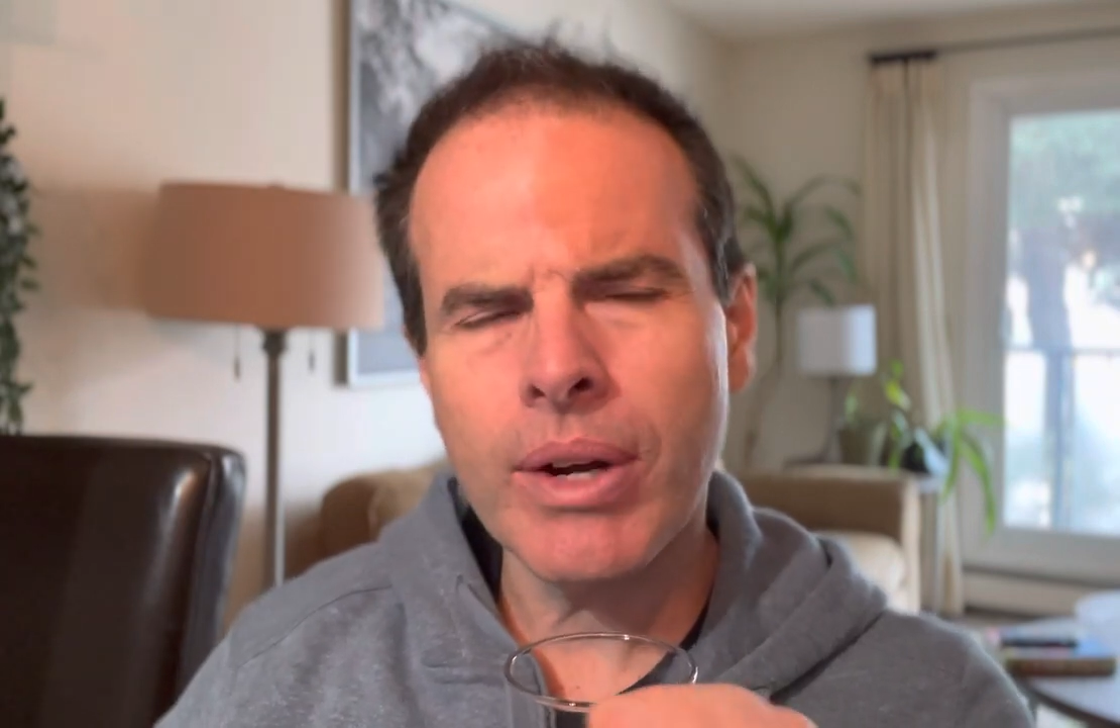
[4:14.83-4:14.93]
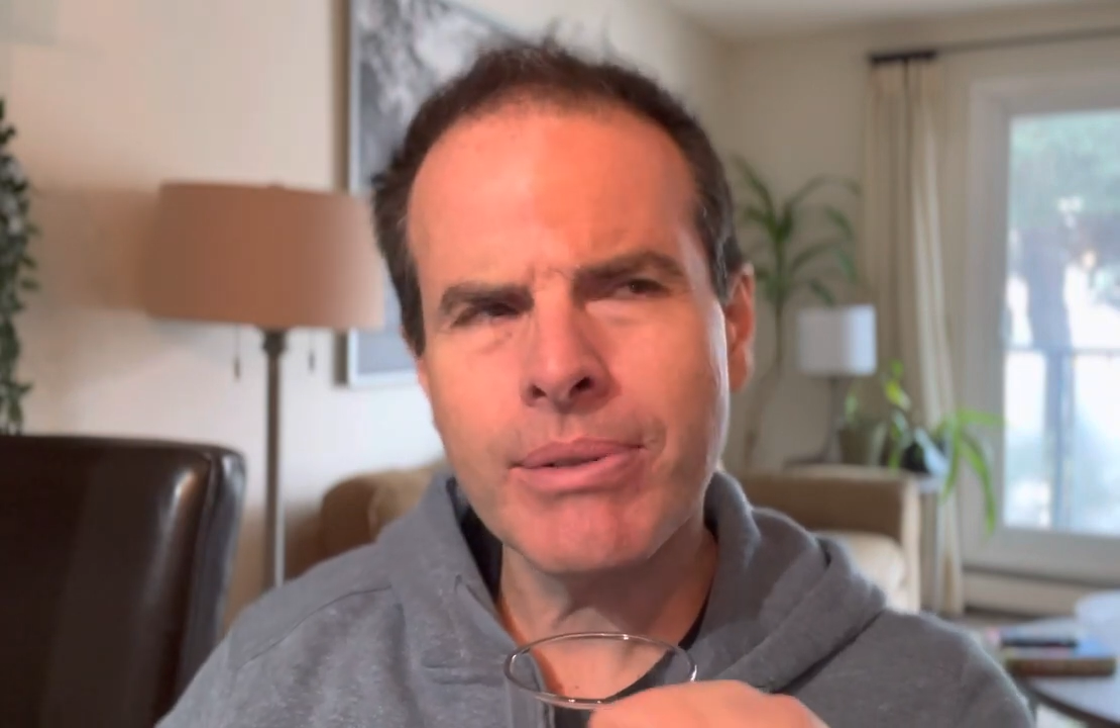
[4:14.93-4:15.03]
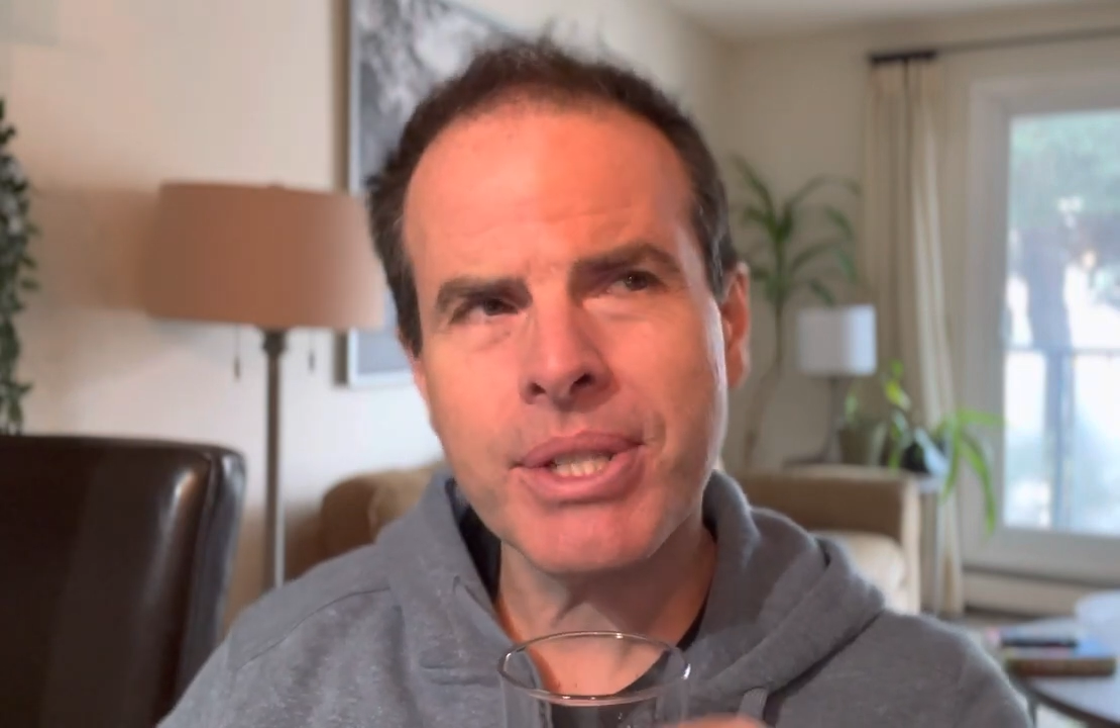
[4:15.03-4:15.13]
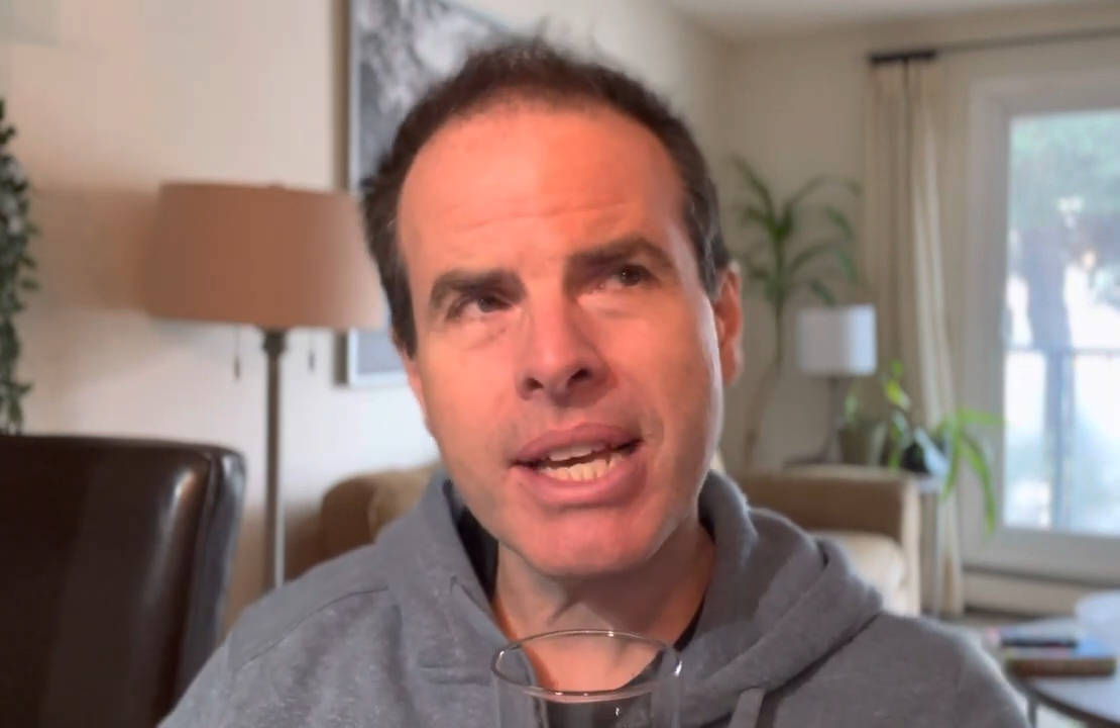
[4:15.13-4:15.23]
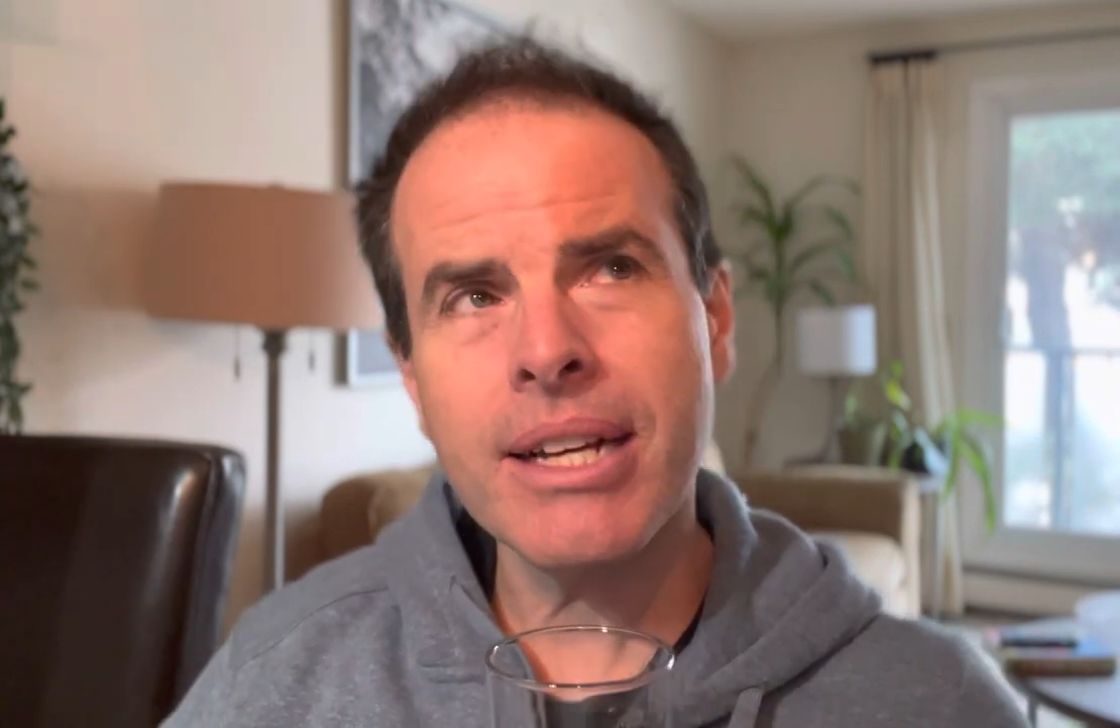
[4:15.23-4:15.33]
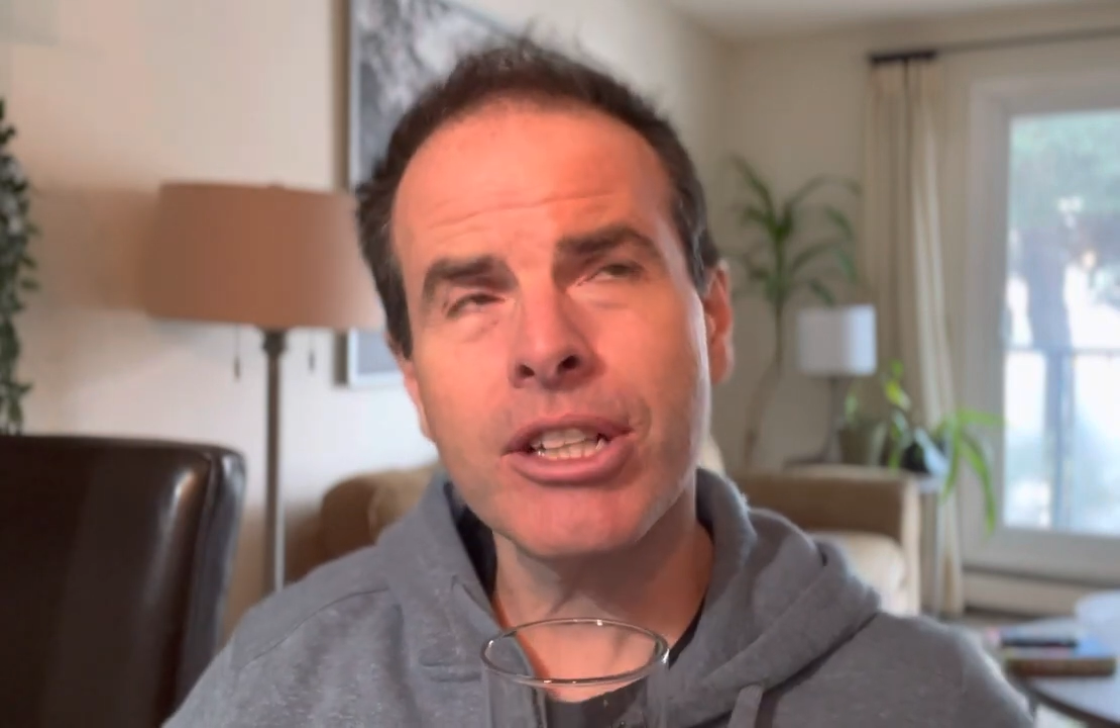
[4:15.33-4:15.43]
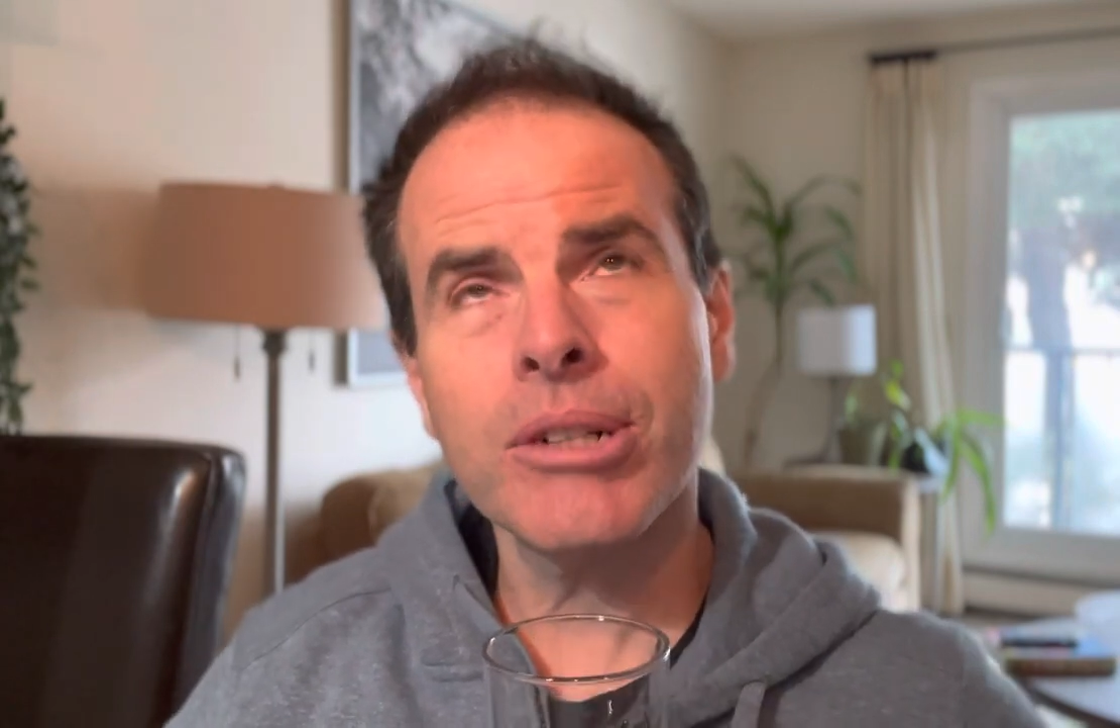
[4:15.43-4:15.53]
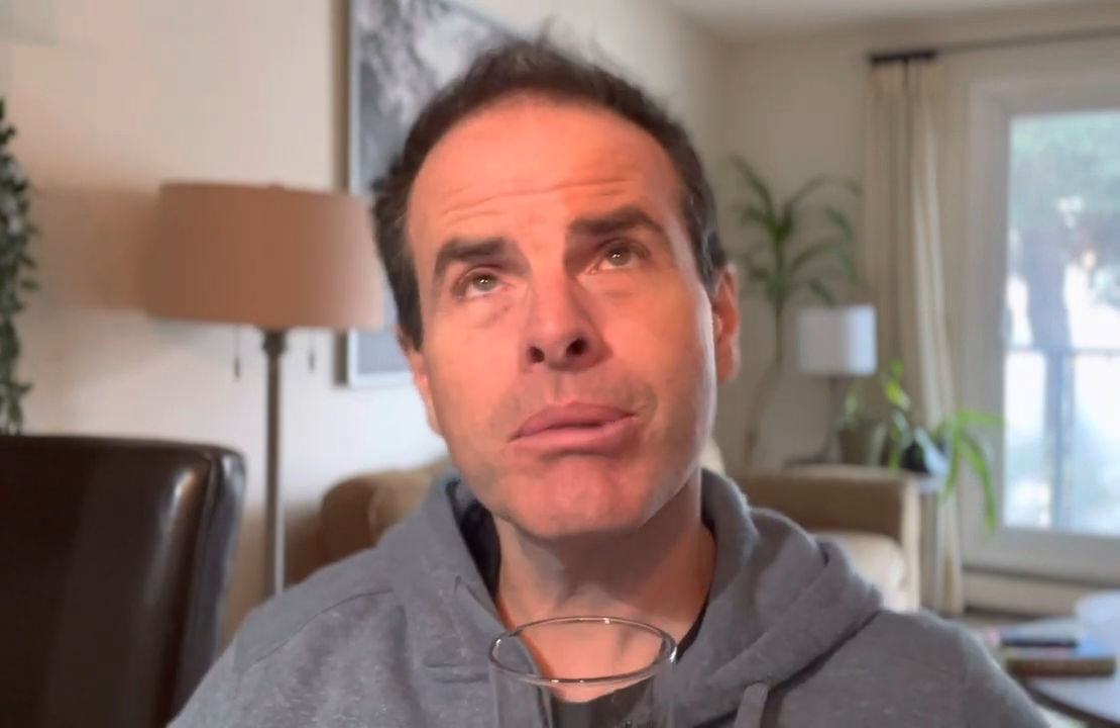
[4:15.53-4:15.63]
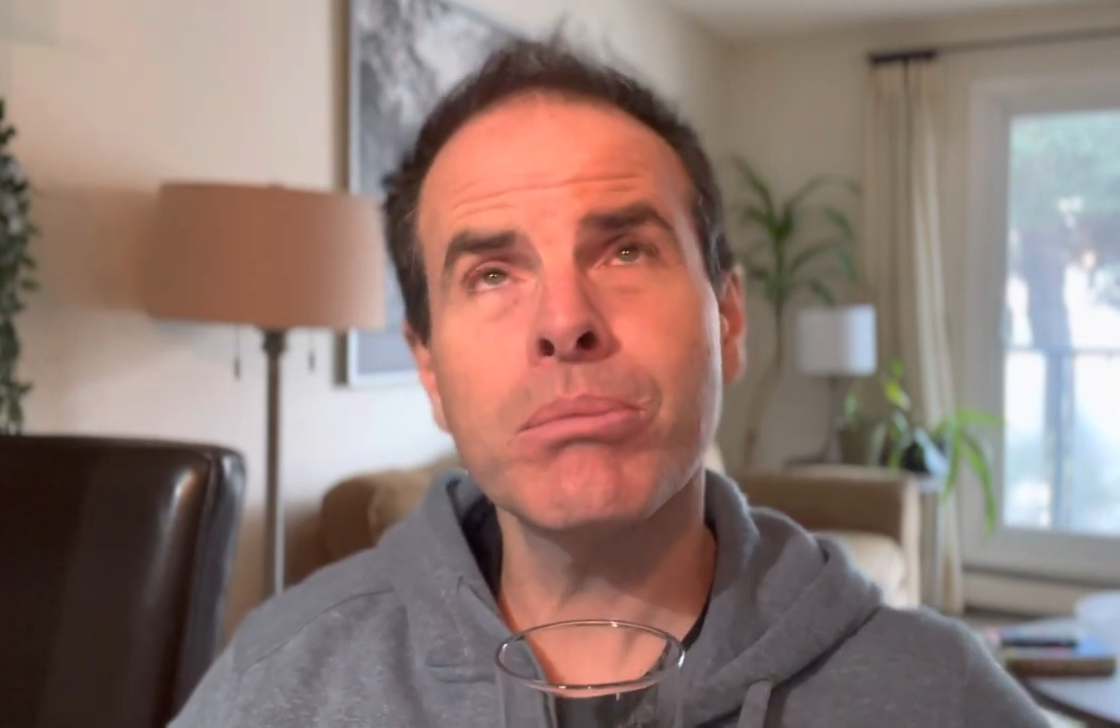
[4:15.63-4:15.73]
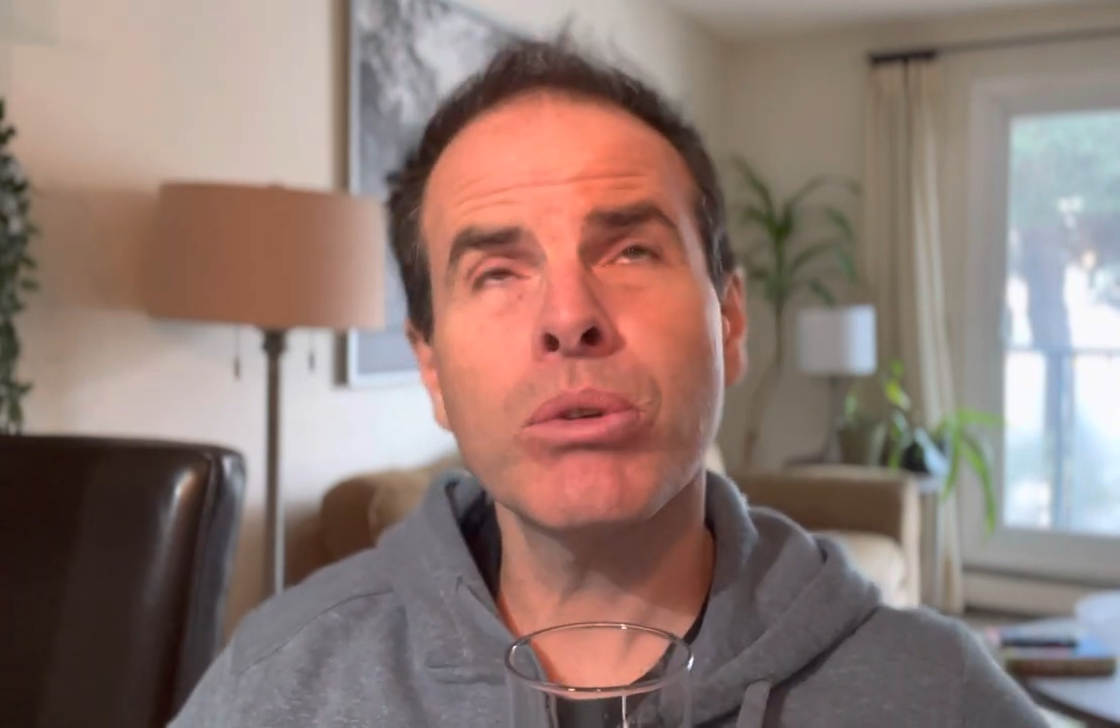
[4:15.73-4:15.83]
I was saying a
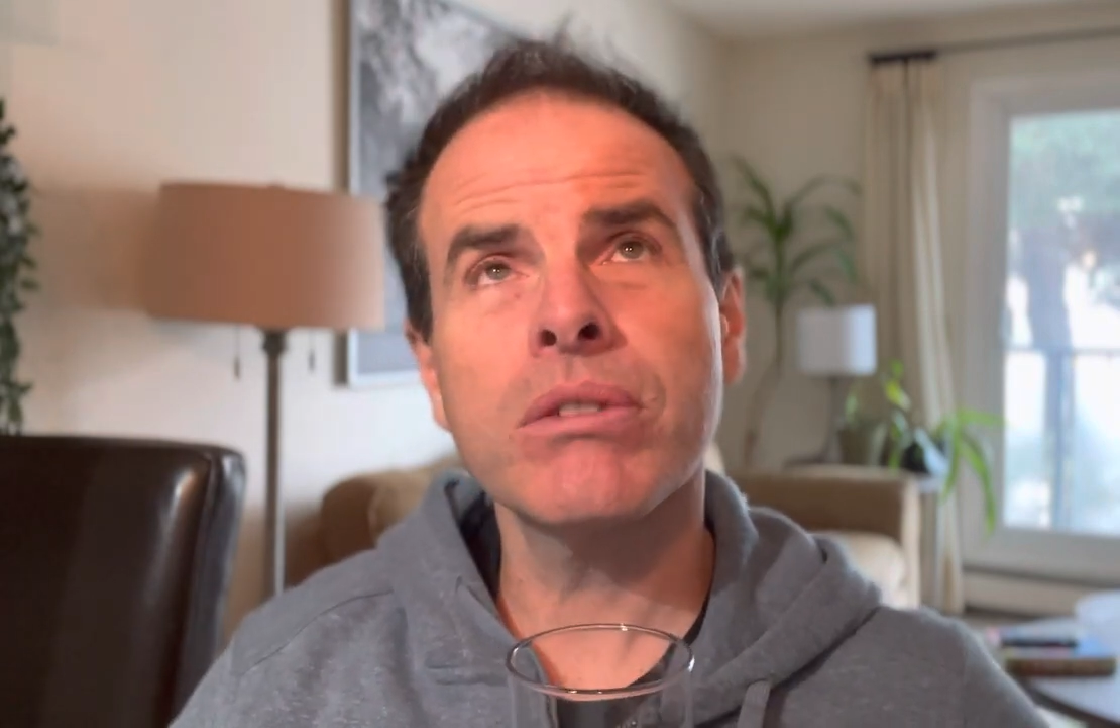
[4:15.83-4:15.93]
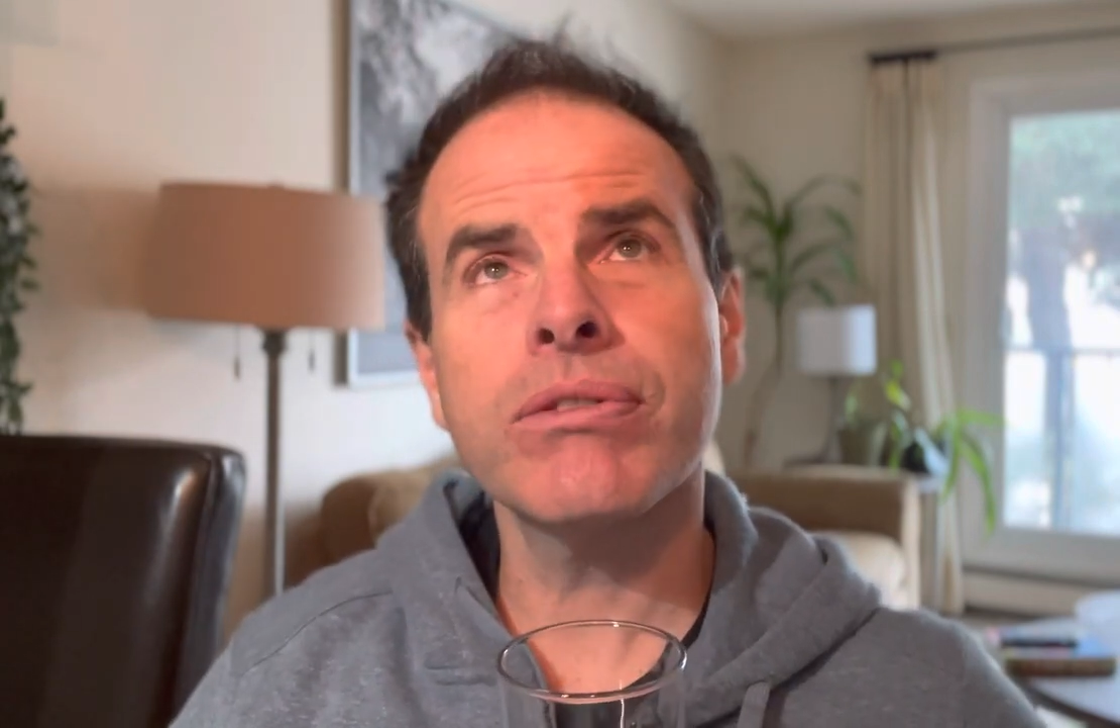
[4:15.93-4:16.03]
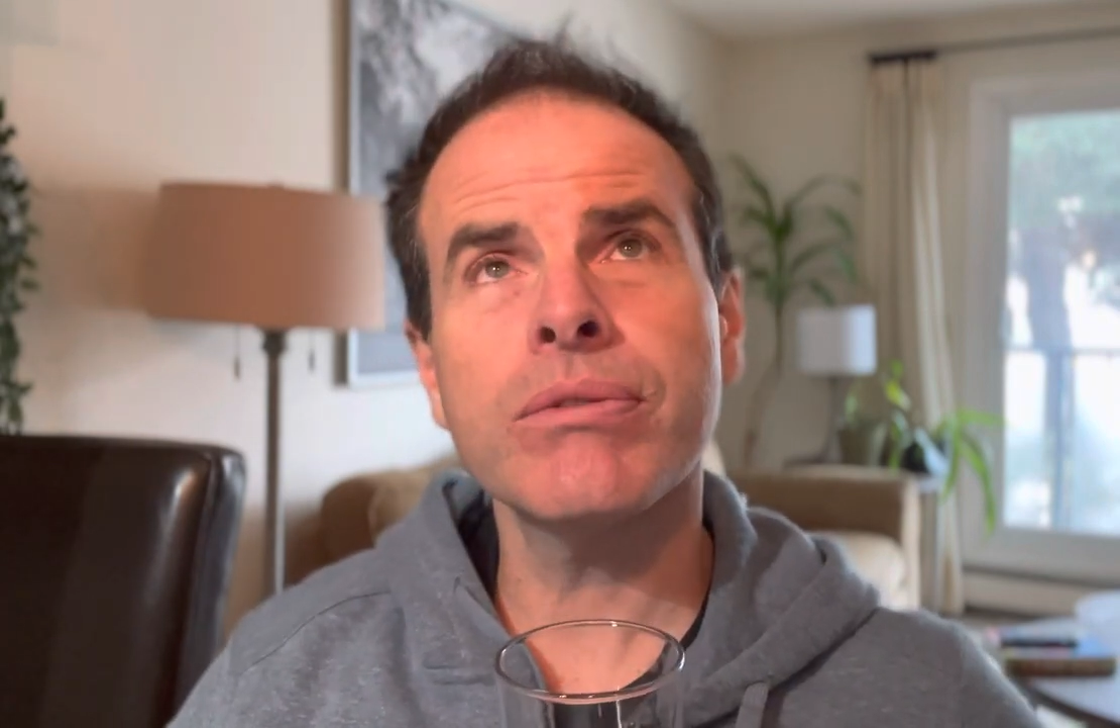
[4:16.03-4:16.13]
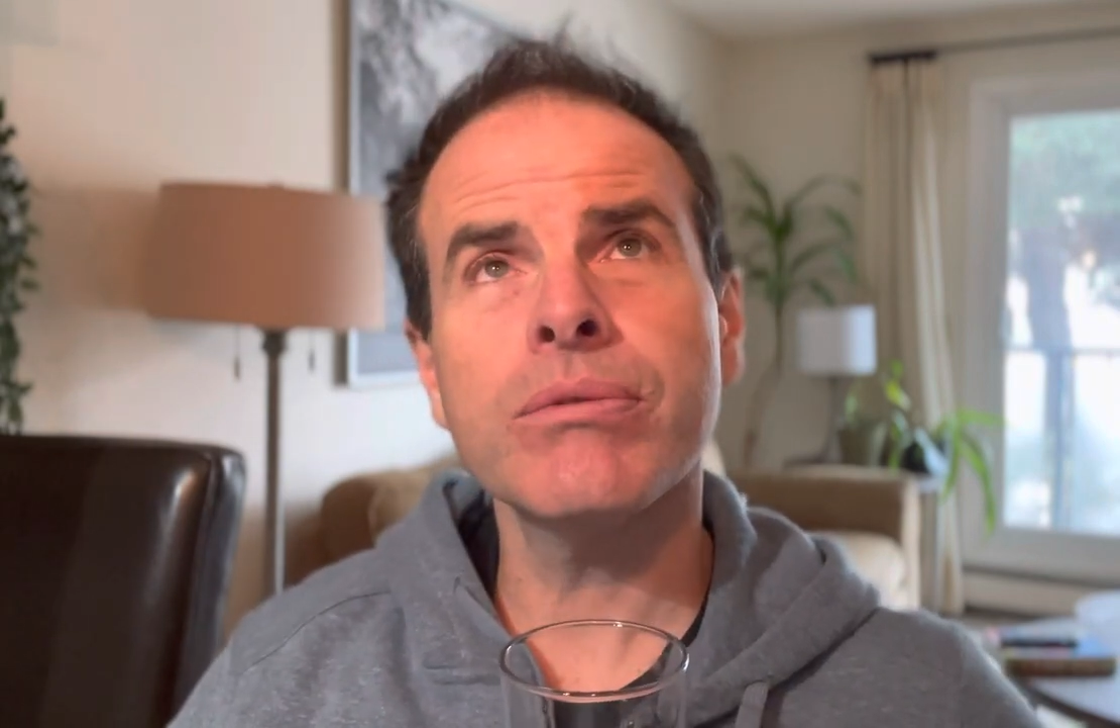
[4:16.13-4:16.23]
little bit more